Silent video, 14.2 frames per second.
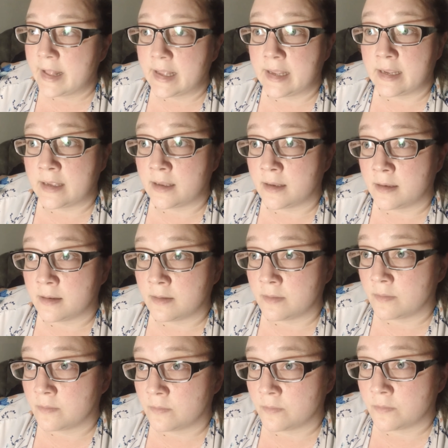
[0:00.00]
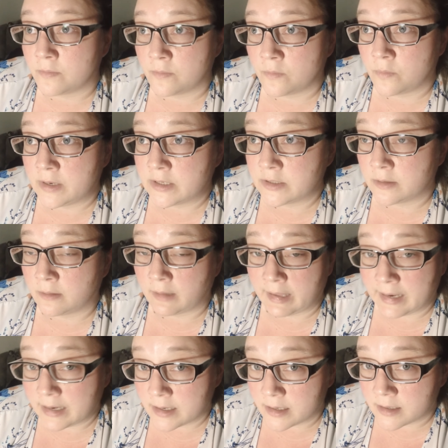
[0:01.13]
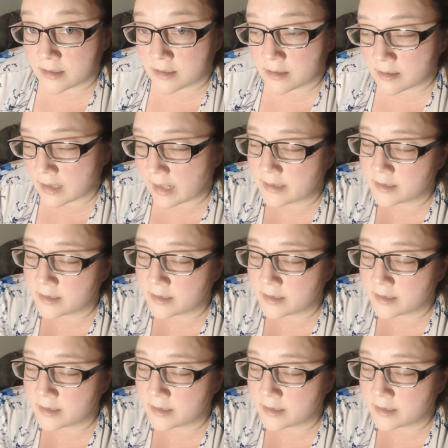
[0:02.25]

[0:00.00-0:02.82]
and we landed.